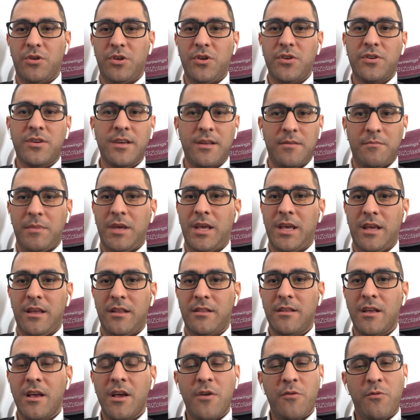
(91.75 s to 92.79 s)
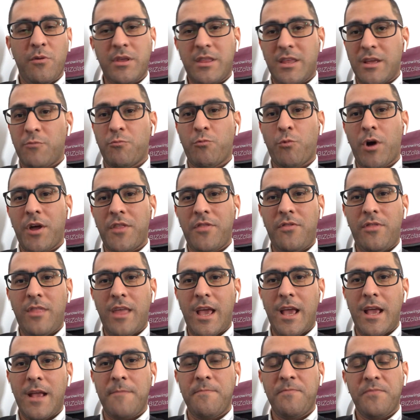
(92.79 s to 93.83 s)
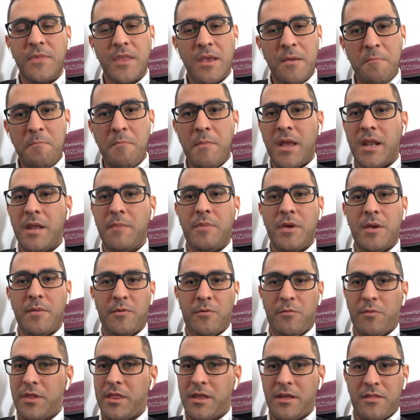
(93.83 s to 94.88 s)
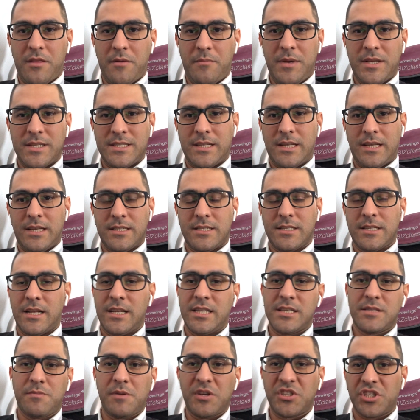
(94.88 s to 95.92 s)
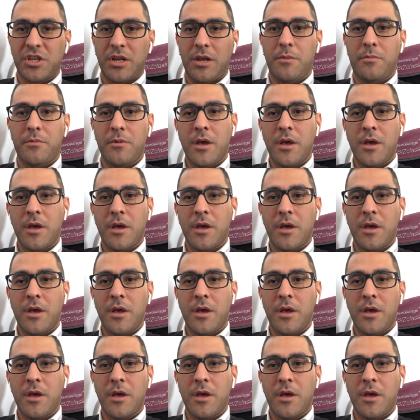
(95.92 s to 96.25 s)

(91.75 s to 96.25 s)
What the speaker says: you can meet within one day many people within the business, and especially